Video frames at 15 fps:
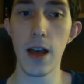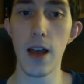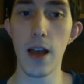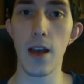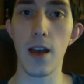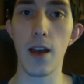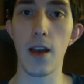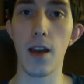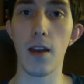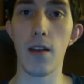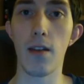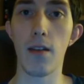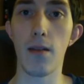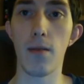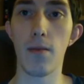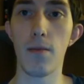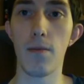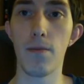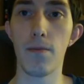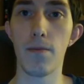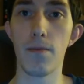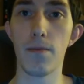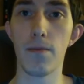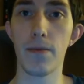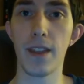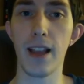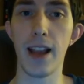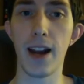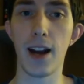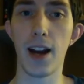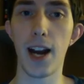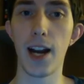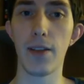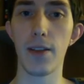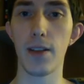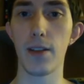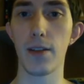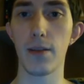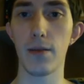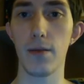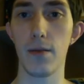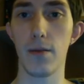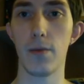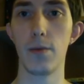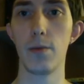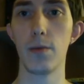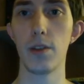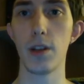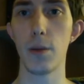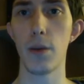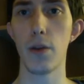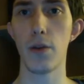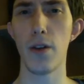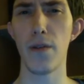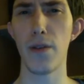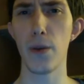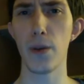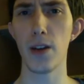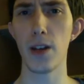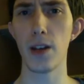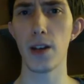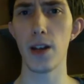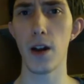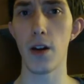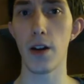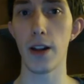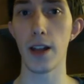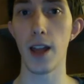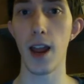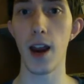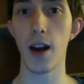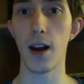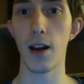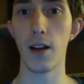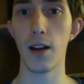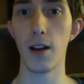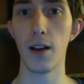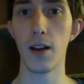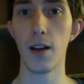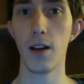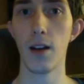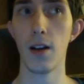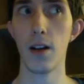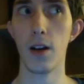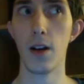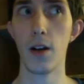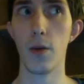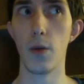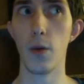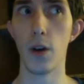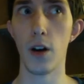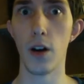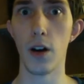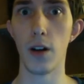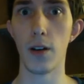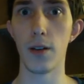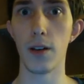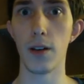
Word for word: and in light of this, some of the refugees that are in Canada were on